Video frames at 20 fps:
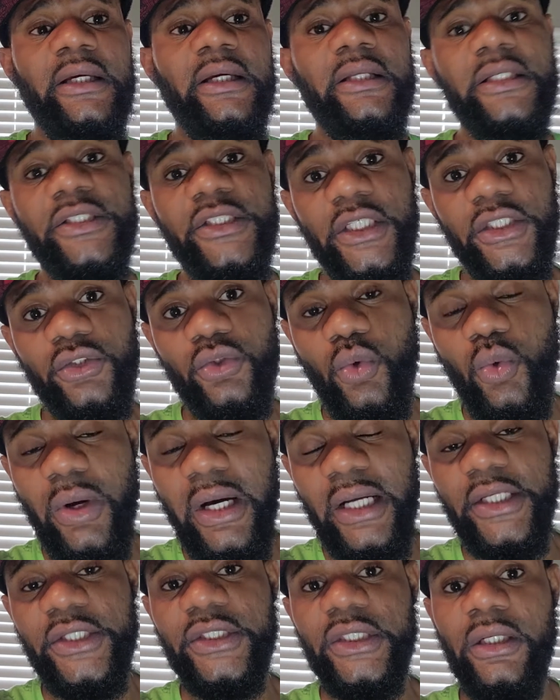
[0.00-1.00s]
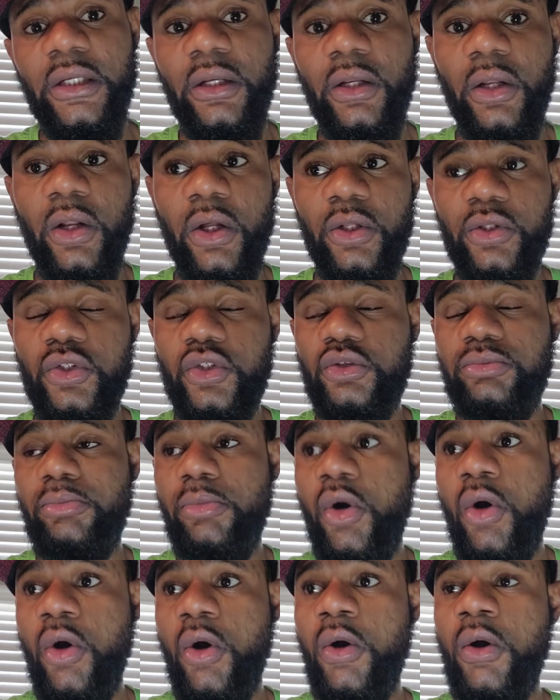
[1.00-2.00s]
the 601 is a lot
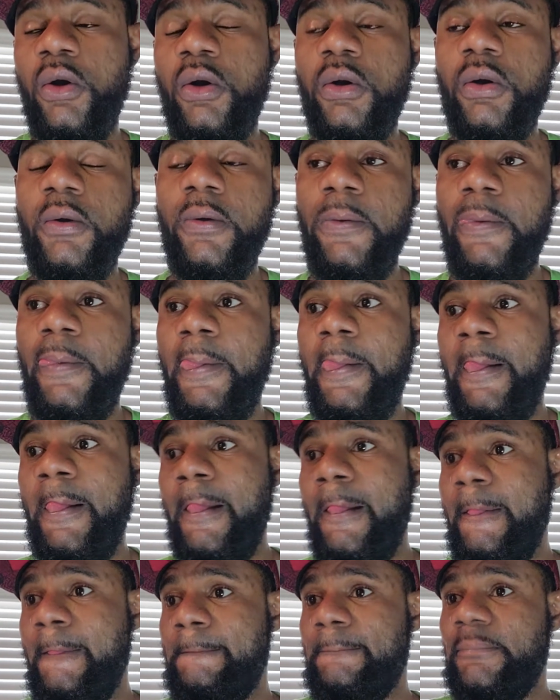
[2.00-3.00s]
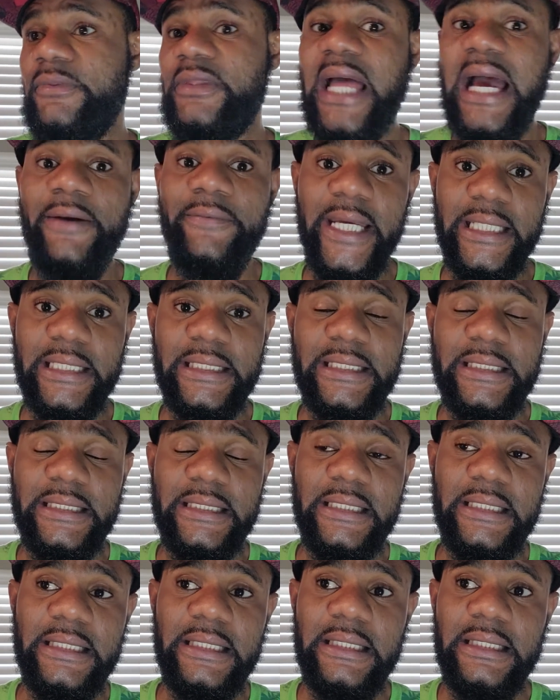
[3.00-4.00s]
more direct.